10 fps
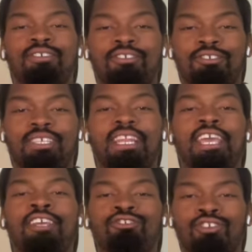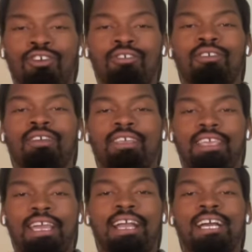you seen the intro.
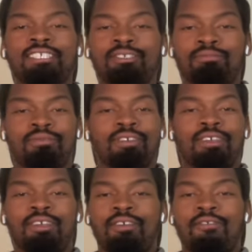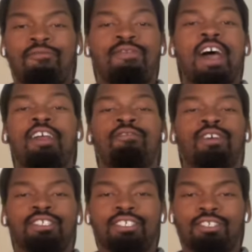Yeah, I got some fire
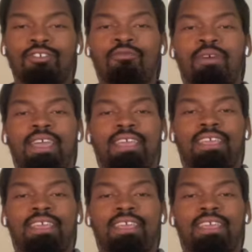verses on the way.